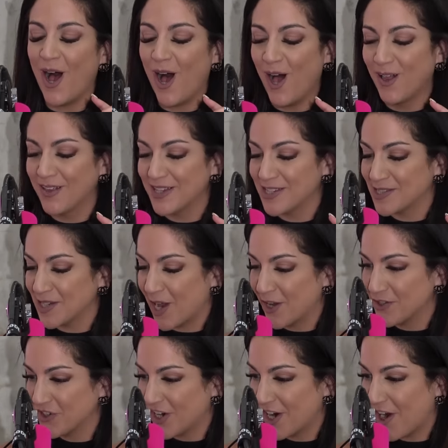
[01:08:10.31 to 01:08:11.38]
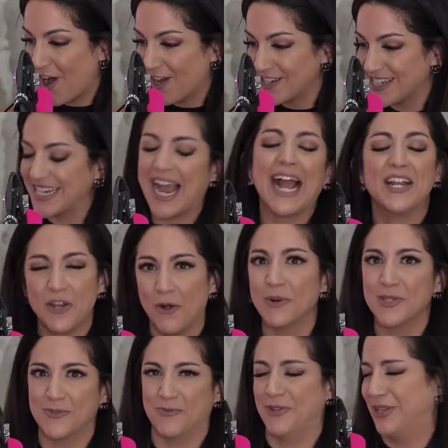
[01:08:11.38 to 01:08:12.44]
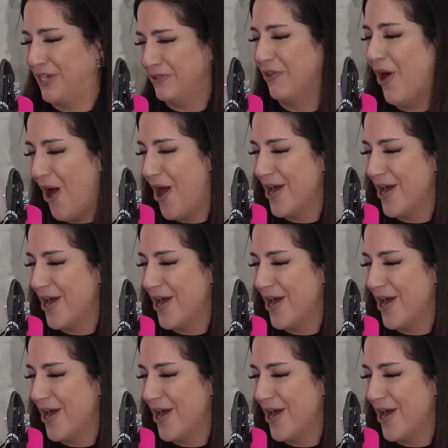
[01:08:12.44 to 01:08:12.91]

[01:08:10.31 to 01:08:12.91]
Alessandra Conti. I know it's really long.